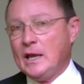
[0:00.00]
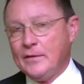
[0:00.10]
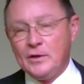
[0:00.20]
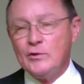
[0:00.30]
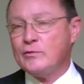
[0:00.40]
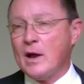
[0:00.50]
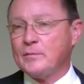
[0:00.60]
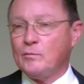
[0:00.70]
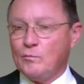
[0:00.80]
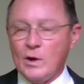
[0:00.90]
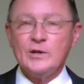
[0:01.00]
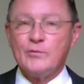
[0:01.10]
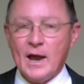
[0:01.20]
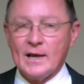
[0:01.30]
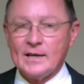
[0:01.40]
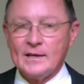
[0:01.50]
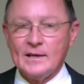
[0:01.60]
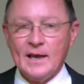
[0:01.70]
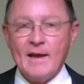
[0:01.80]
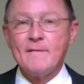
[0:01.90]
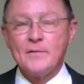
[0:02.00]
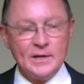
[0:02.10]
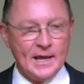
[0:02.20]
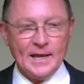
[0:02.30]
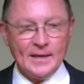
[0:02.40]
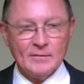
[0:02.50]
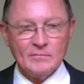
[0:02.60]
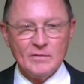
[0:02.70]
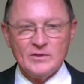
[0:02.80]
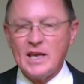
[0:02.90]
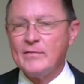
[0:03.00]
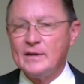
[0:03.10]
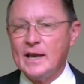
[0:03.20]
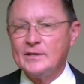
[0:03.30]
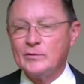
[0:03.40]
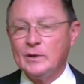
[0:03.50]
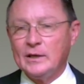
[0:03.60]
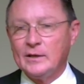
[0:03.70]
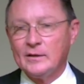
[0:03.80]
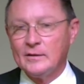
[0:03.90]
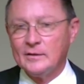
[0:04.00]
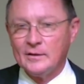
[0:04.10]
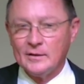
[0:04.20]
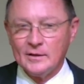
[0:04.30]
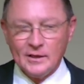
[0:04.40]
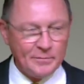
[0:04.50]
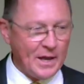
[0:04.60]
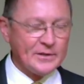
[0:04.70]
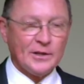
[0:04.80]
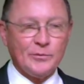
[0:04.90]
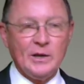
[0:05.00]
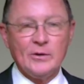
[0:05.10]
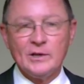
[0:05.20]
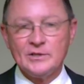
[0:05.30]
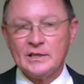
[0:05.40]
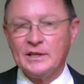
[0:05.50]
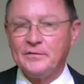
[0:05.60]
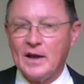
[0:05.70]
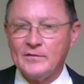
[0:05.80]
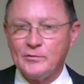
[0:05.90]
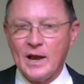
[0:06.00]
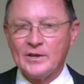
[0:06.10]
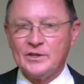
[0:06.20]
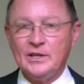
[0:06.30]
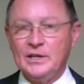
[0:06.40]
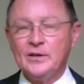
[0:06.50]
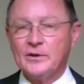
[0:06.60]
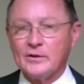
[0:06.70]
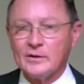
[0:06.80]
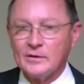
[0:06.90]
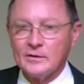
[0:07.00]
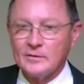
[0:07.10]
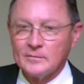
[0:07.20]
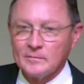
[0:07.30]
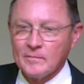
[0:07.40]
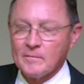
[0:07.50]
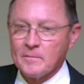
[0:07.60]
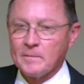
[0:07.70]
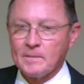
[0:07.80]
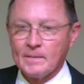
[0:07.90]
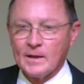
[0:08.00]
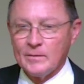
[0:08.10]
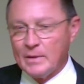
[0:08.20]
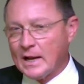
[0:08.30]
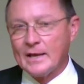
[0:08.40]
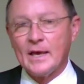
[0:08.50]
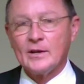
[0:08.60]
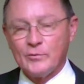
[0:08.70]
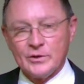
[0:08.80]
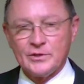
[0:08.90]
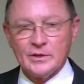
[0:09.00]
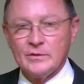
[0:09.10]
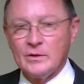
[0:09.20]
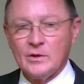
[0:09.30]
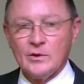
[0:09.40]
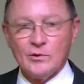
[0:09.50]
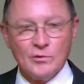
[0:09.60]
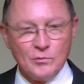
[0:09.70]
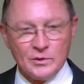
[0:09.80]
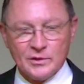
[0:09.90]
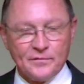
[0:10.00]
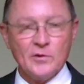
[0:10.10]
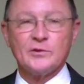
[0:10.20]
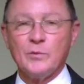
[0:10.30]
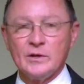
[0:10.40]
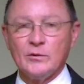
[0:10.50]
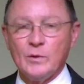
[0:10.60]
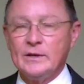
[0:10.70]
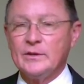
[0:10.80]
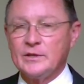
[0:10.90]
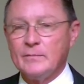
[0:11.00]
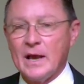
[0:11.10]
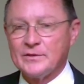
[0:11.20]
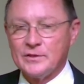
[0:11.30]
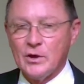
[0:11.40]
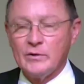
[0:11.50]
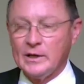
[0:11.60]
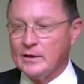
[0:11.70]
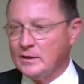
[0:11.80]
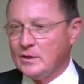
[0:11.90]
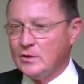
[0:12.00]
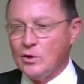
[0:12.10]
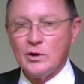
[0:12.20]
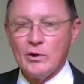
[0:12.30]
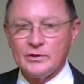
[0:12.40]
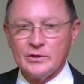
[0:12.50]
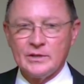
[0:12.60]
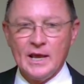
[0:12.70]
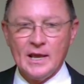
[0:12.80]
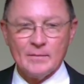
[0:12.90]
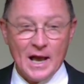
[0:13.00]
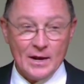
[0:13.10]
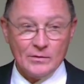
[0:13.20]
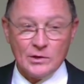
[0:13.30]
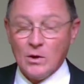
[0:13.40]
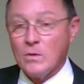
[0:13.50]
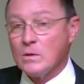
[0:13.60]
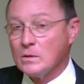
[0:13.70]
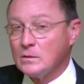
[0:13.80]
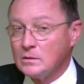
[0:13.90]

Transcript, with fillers: if you dropped one tract every day, seven days a week, you pass out 365 tracts in a year. Be like that Christian who was the first one to witness in Macedonia. Who knows his name? I don't know.